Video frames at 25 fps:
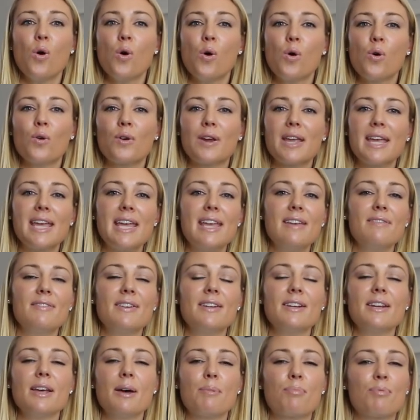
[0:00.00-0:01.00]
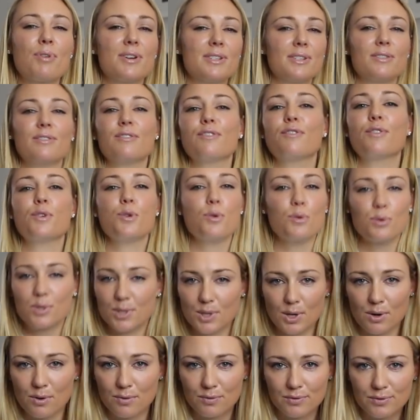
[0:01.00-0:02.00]
or even a present for
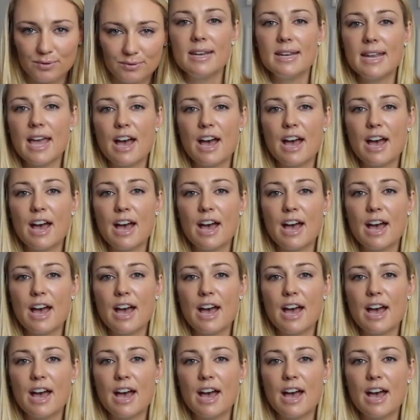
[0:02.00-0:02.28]
yourself.